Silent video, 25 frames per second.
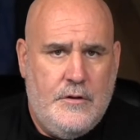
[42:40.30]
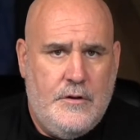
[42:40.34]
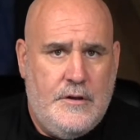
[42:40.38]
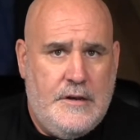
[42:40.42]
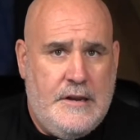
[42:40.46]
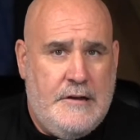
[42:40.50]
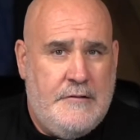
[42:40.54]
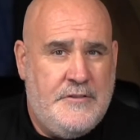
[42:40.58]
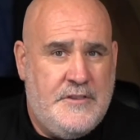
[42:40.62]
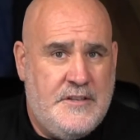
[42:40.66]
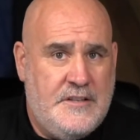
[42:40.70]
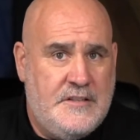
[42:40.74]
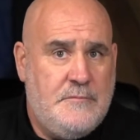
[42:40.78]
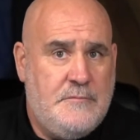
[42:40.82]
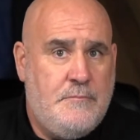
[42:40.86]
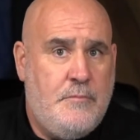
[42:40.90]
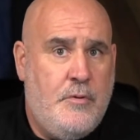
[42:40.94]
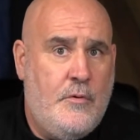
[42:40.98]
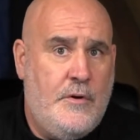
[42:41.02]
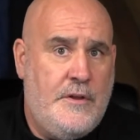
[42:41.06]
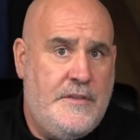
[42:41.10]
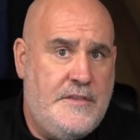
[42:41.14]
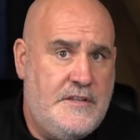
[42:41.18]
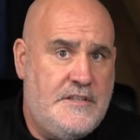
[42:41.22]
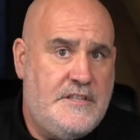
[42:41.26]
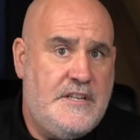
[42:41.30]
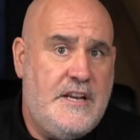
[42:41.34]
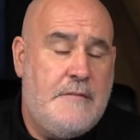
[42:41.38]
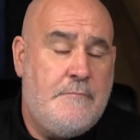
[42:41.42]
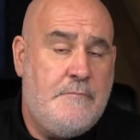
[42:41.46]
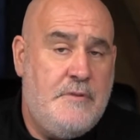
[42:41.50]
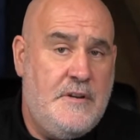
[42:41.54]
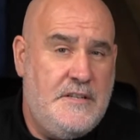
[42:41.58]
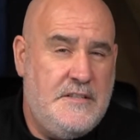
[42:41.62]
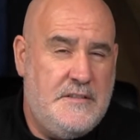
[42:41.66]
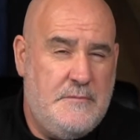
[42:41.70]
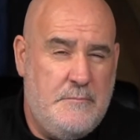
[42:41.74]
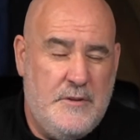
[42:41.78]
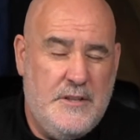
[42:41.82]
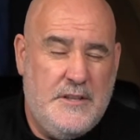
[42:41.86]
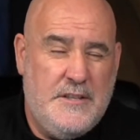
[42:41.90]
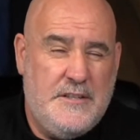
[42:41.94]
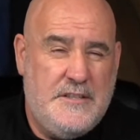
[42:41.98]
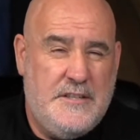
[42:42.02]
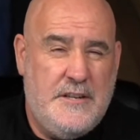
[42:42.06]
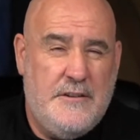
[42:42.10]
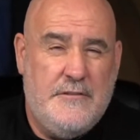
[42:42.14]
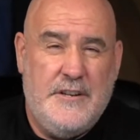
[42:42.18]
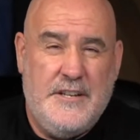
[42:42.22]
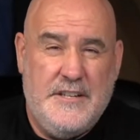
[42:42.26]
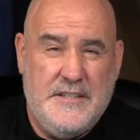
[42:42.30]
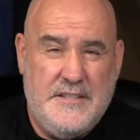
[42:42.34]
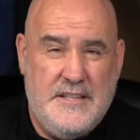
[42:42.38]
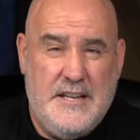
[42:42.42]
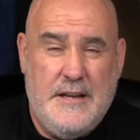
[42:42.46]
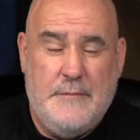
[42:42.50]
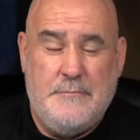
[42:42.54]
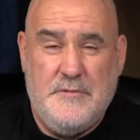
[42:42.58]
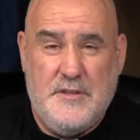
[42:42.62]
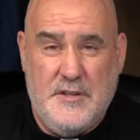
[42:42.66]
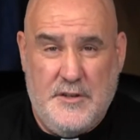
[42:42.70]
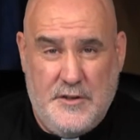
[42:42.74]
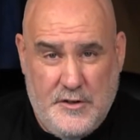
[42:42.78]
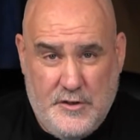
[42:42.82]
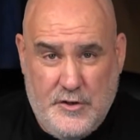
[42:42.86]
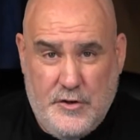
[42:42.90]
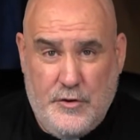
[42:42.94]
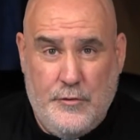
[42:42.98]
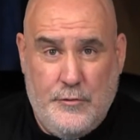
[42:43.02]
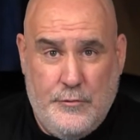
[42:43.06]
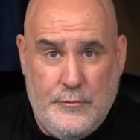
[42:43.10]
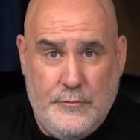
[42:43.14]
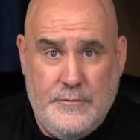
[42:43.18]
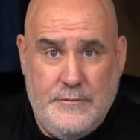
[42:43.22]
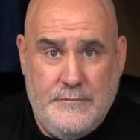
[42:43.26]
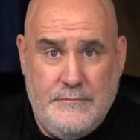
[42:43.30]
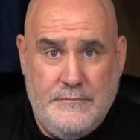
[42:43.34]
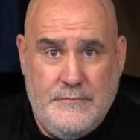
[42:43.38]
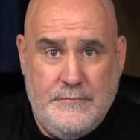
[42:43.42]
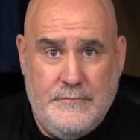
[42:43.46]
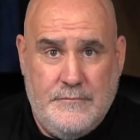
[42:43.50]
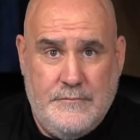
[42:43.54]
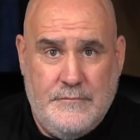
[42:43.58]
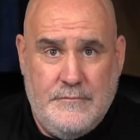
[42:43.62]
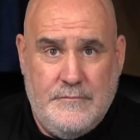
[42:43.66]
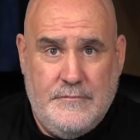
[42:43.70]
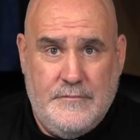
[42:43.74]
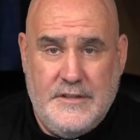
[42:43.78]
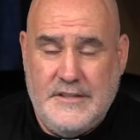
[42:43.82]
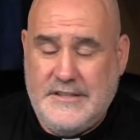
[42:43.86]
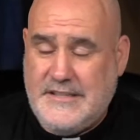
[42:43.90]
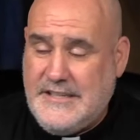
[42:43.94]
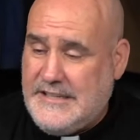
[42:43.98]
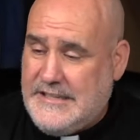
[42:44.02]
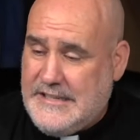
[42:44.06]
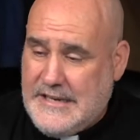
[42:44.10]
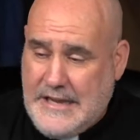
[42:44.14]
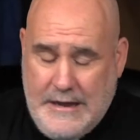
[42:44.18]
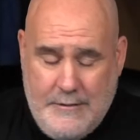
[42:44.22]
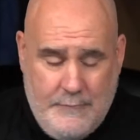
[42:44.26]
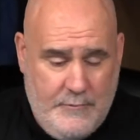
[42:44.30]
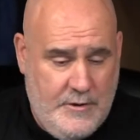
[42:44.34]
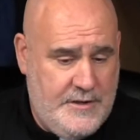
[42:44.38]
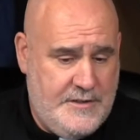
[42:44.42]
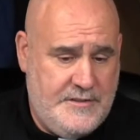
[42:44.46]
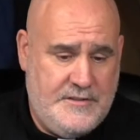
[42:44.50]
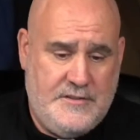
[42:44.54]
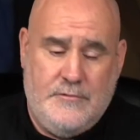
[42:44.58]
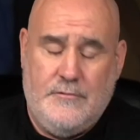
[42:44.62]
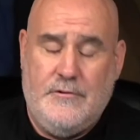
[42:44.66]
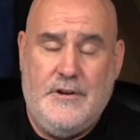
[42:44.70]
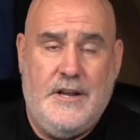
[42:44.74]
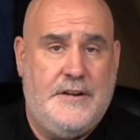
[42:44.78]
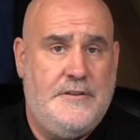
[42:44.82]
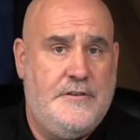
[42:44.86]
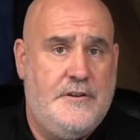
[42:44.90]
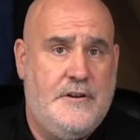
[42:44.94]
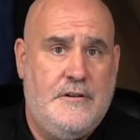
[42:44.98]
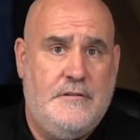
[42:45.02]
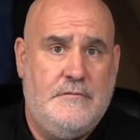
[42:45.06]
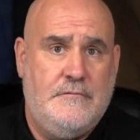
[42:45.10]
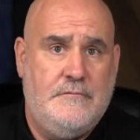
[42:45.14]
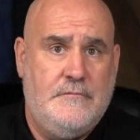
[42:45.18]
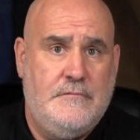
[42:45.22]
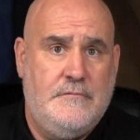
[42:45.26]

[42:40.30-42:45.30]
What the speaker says: Now, at this point, the Japanese military attempted a coup. They did not want to surrender.